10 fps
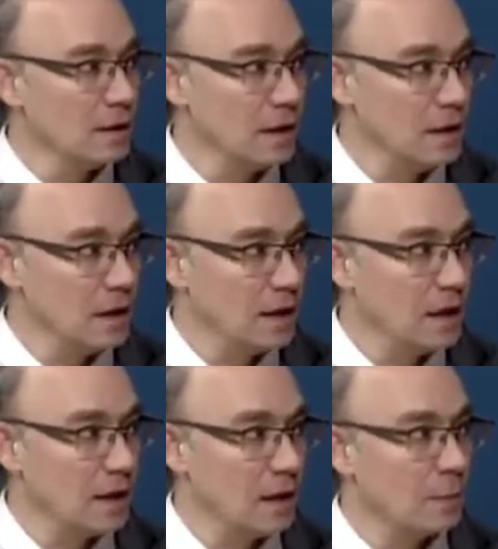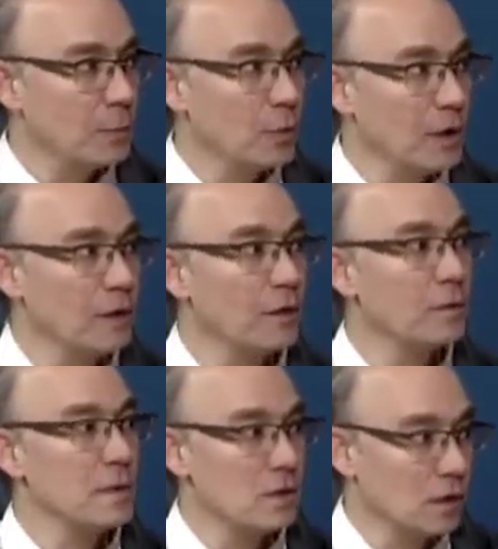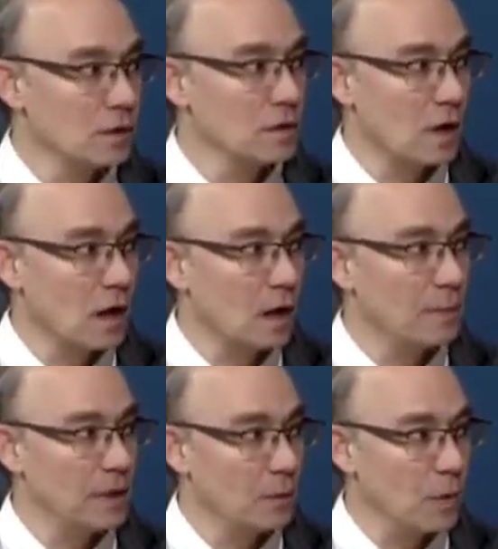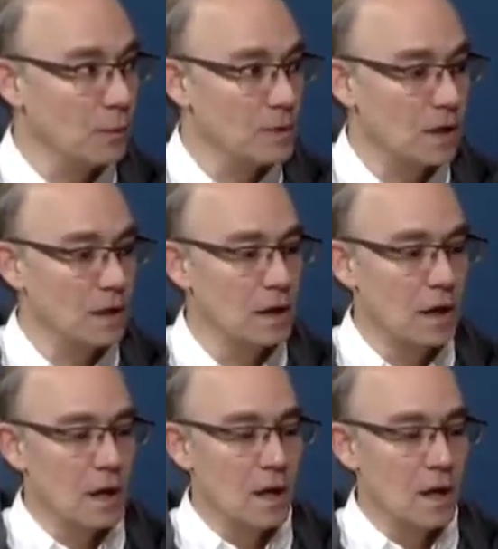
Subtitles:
the DNA and are putting the results up in a website.